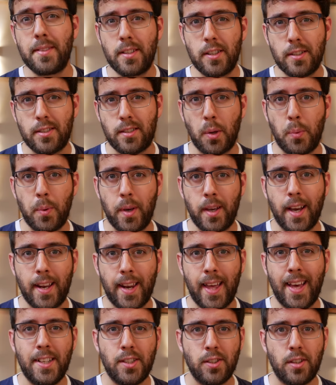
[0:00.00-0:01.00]
they're just doing
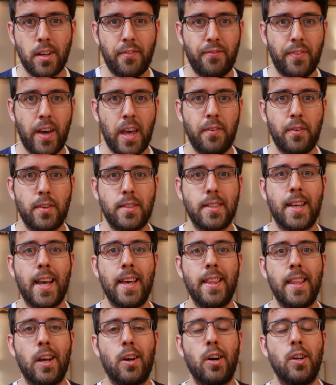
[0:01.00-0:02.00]
an agent a favour to
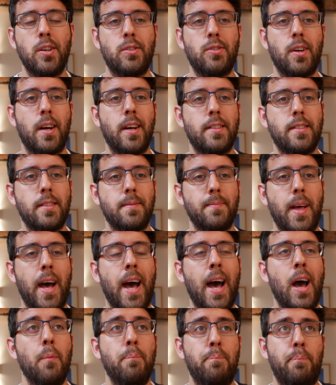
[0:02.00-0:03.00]
get their contract uh,